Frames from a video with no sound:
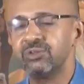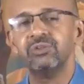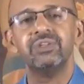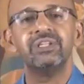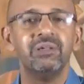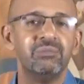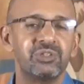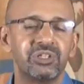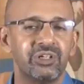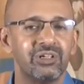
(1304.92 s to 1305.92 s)
to do with
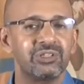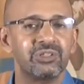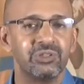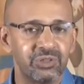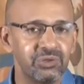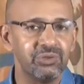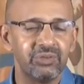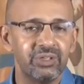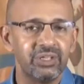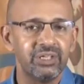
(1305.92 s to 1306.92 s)
emotion also. No,
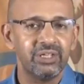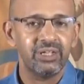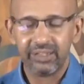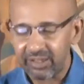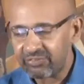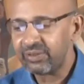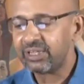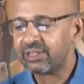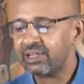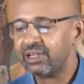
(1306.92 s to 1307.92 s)

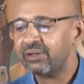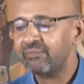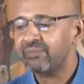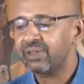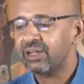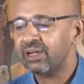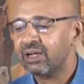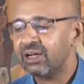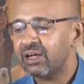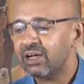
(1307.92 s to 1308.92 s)
definitely
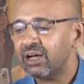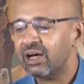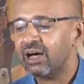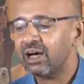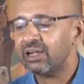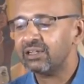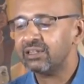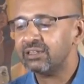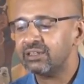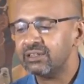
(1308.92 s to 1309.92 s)

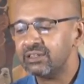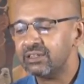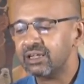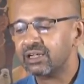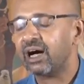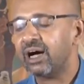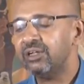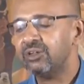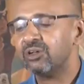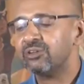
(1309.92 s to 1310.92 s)
a
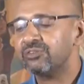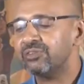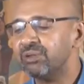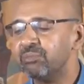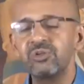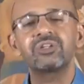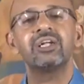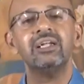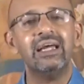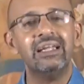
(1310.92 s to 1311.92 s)
kind of
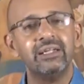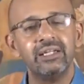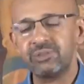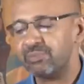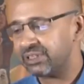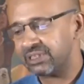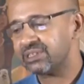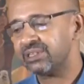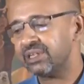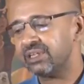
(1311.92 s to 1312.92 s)
emotional engagement
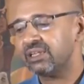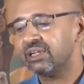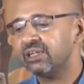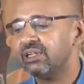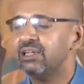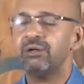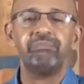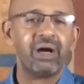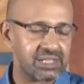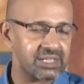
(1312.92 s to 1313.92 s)
is there, a
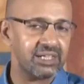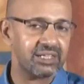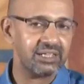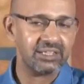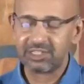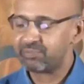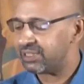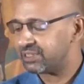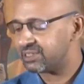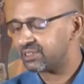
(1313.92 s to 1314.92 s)
passionate
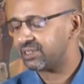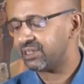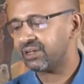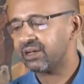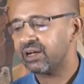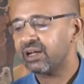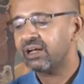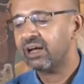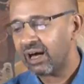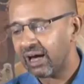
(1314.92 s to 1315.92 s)
engagement is there,
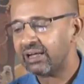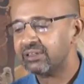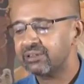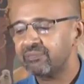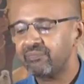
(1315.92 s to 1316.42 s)
and